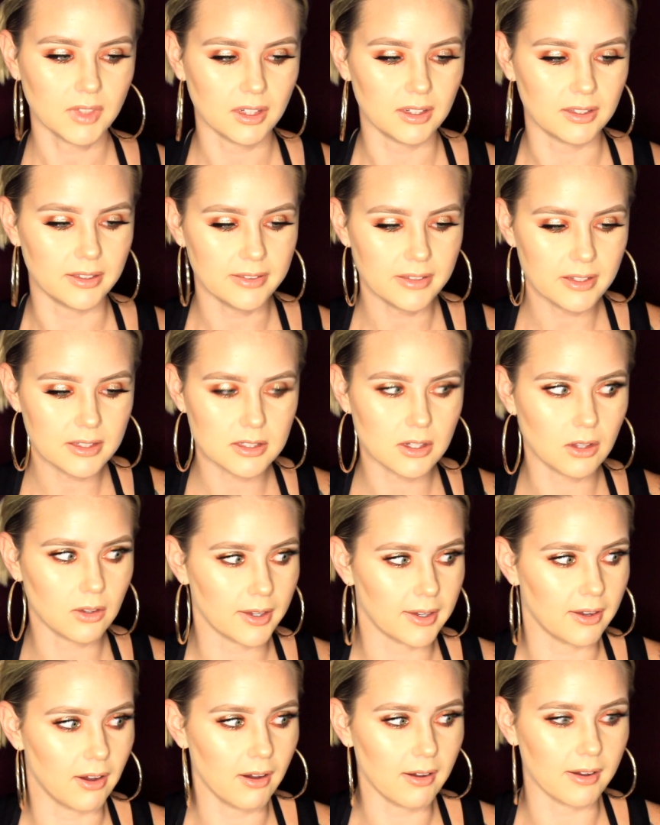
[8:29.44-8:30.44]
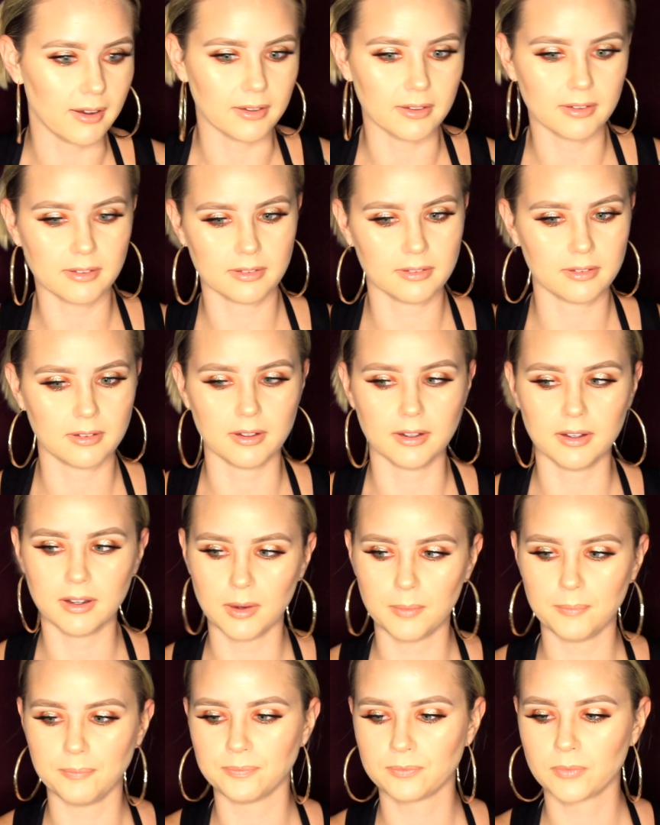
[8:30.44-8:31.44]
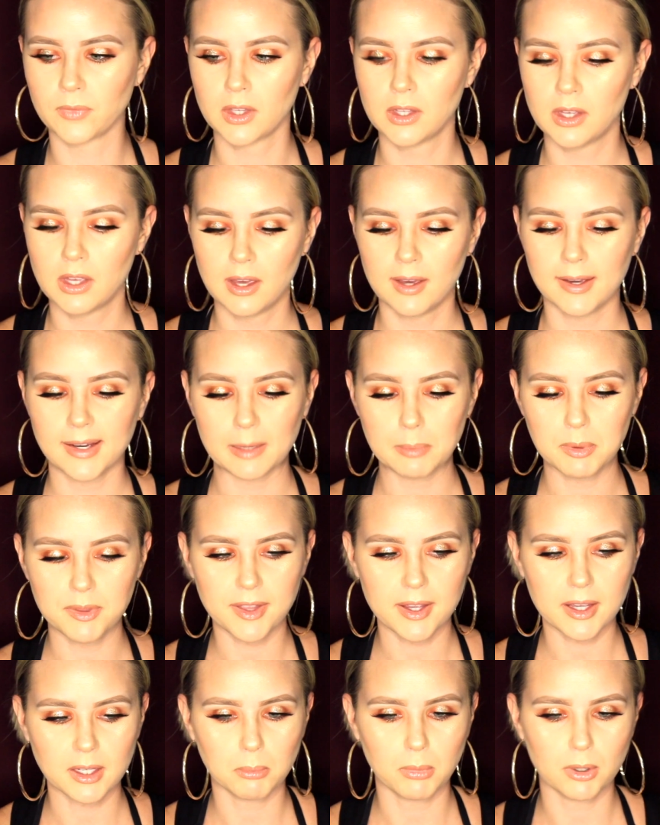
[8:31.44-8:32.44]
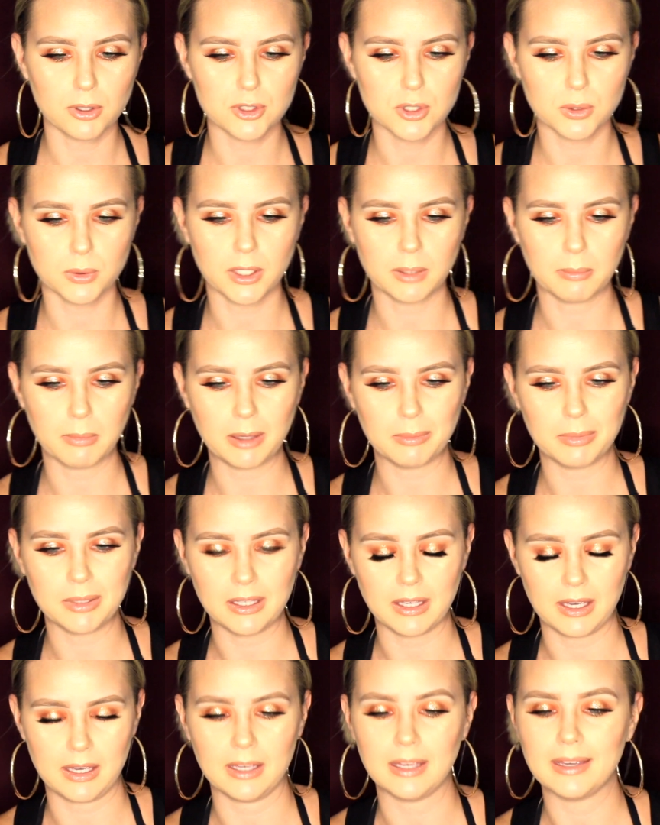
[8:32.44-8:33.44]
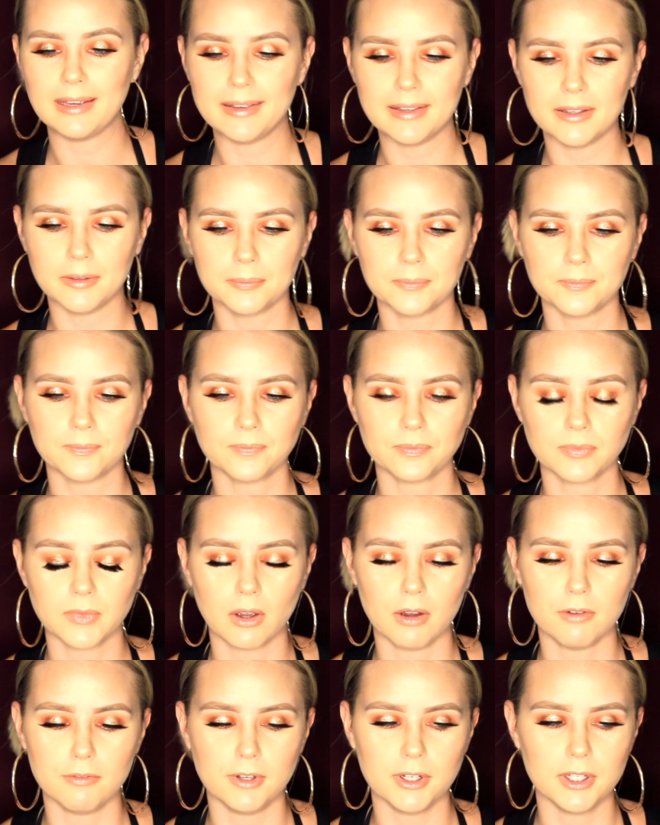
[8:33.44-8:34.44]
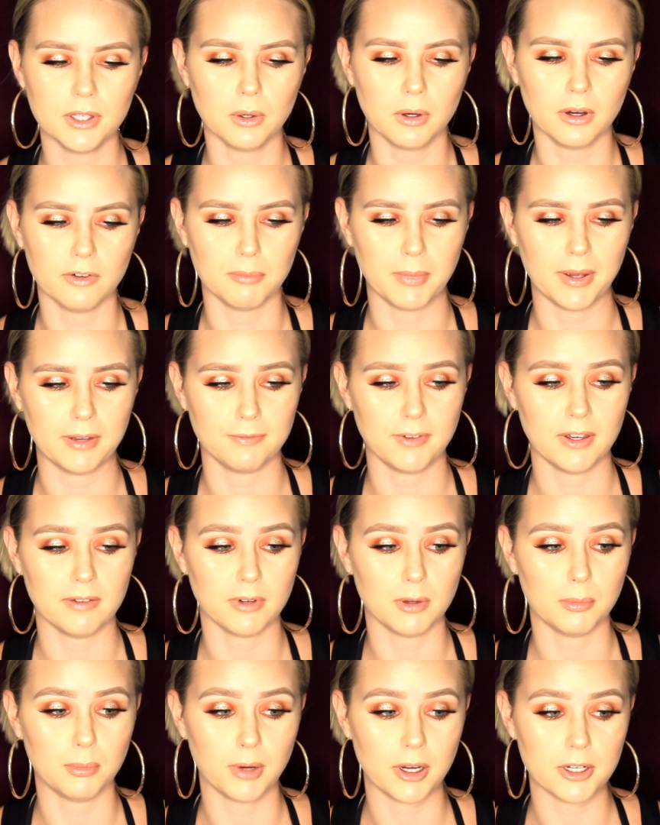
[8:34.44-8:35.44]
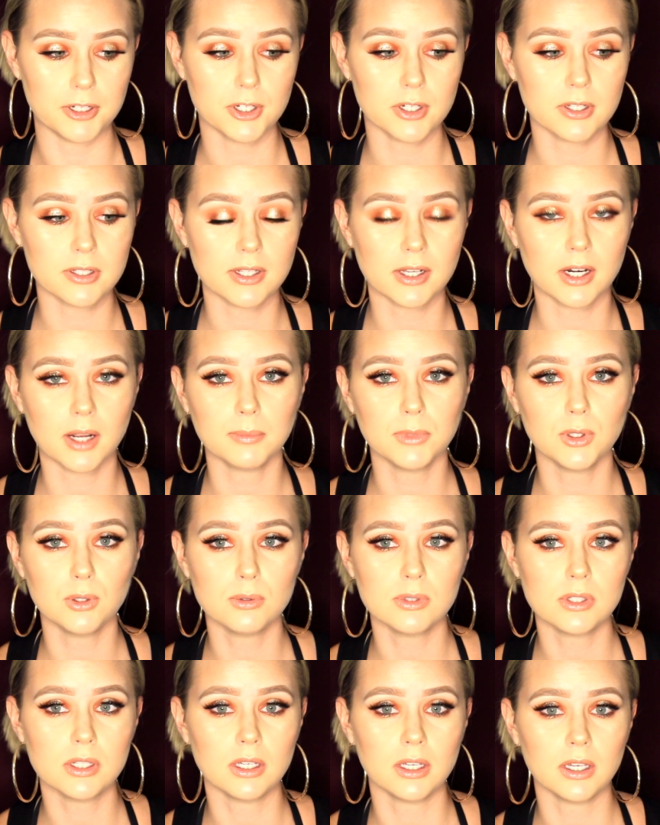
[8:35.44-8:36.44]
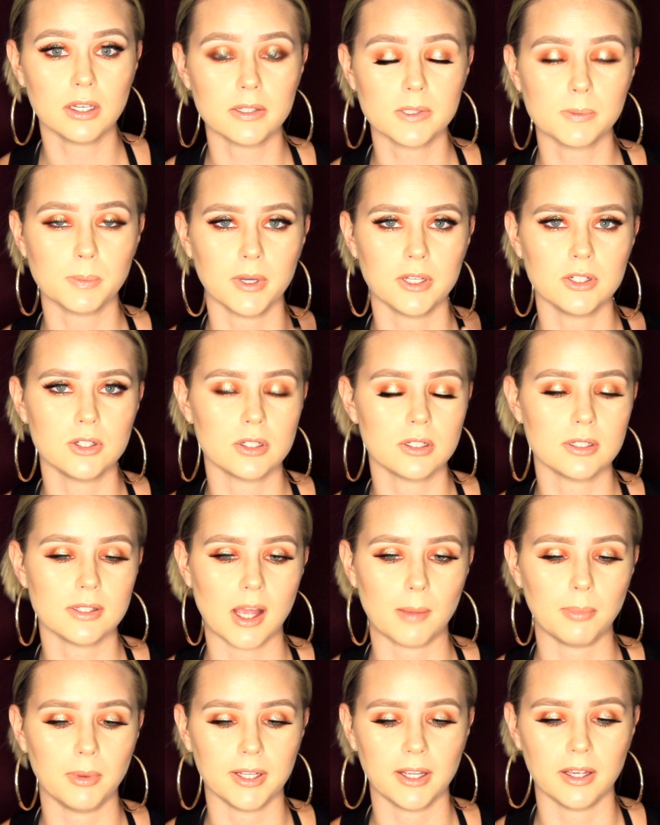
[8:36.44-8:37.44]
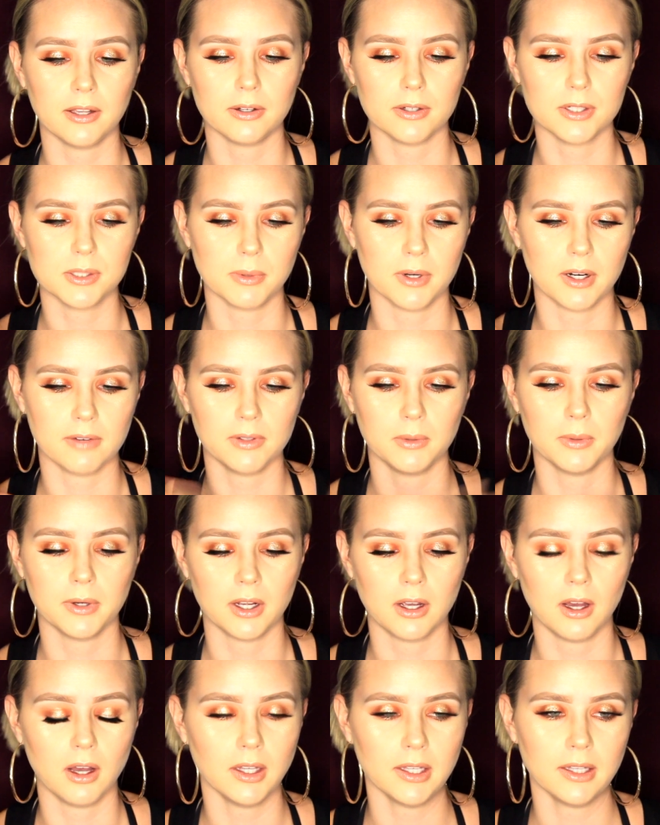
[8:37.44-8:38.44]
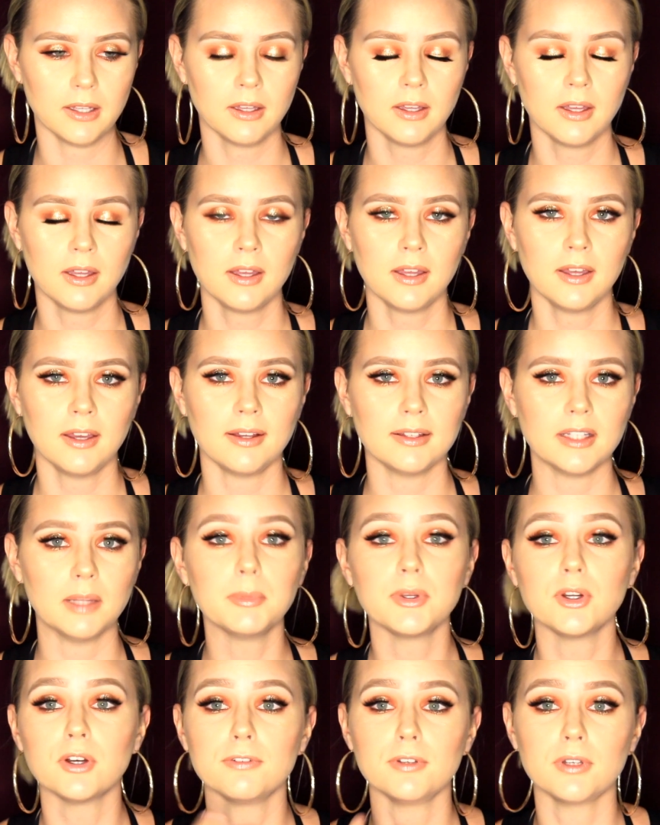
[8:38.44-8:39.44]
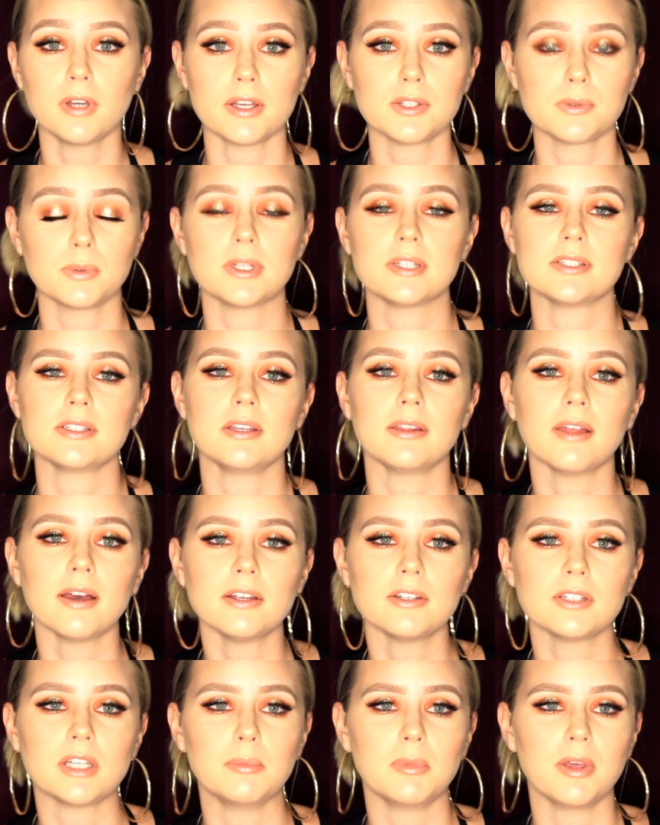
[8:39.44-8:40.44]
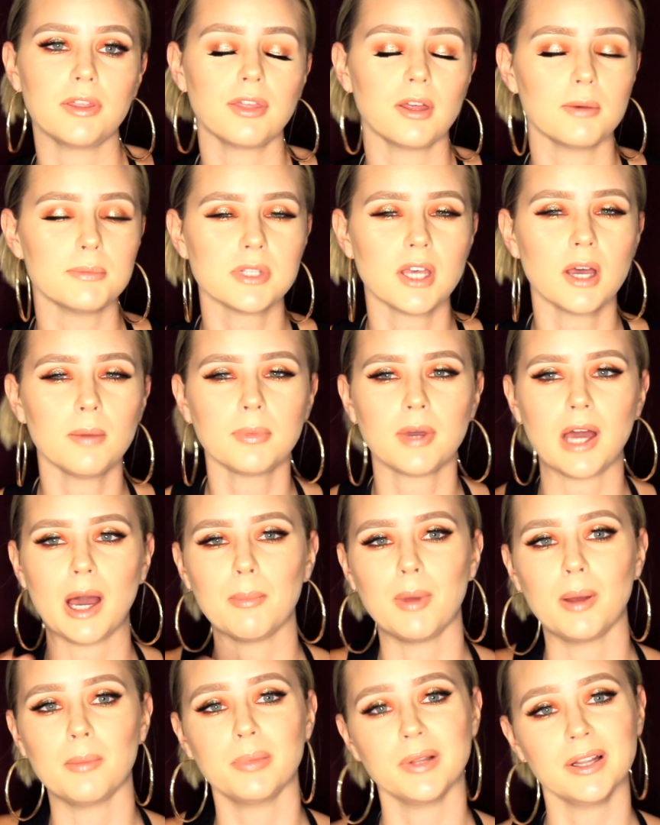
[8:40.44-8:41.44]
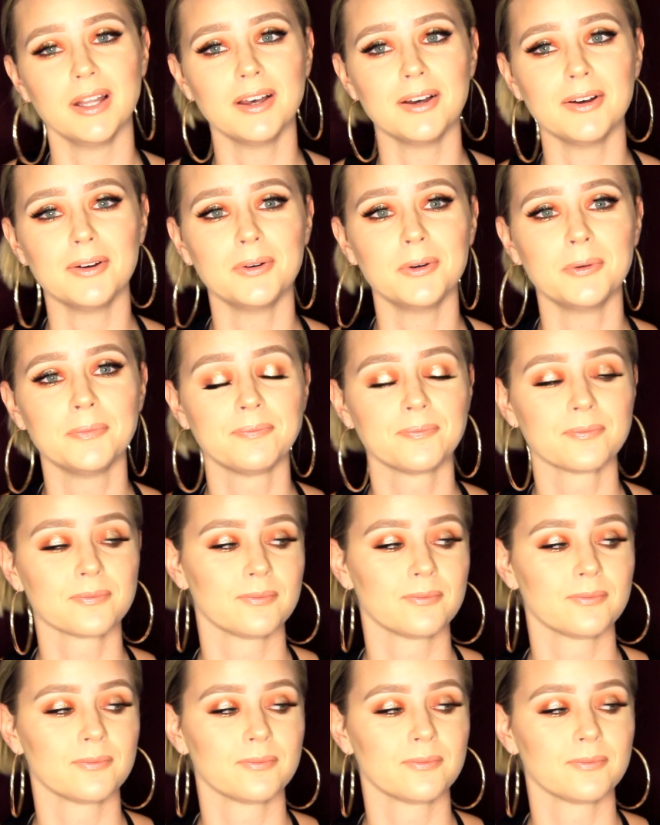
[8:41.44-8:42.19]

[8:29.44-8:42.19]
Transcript: I think that's all I got. I've been thinking about doing maybe a video of my favorite brushes that I'm using, sponges, applicators, whatever you want to call it. Let me know if you guys want to see that. Give me a thumbs up, comment below.